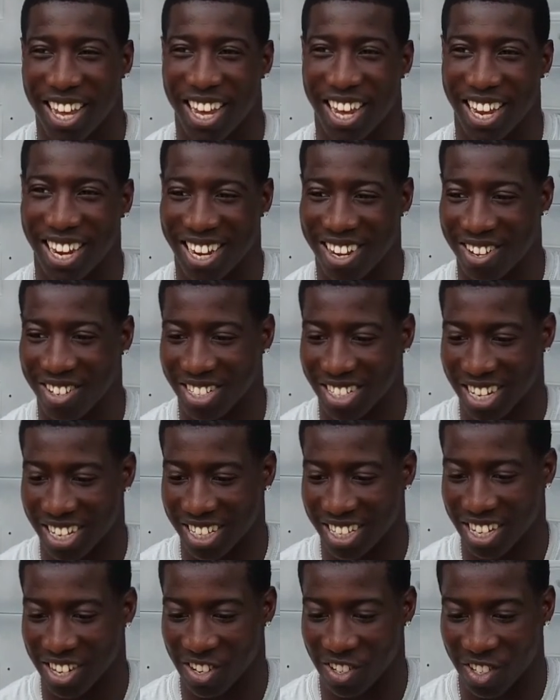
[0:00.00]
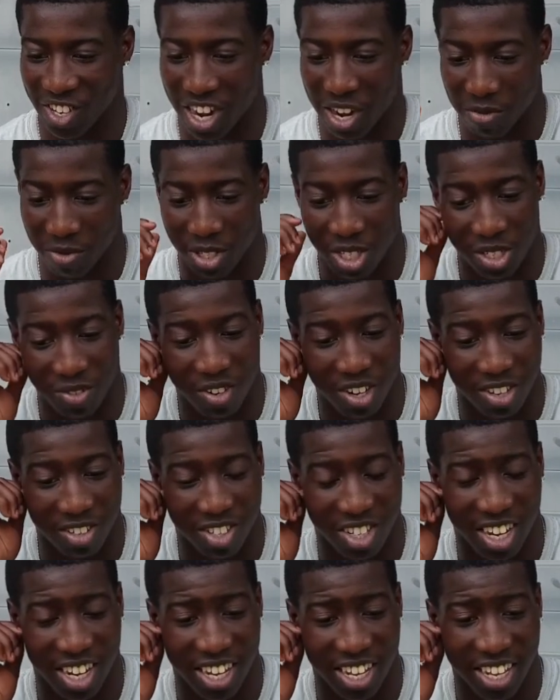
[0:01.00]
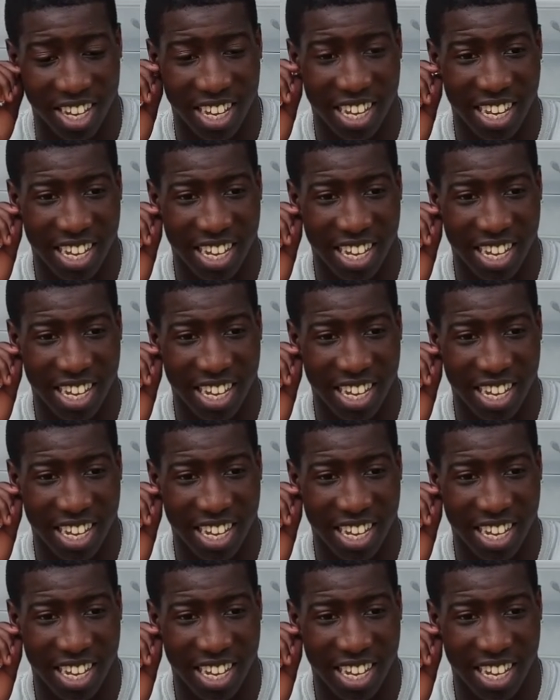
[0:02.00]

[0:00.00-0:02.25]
And he was at their slot receiver. I was like,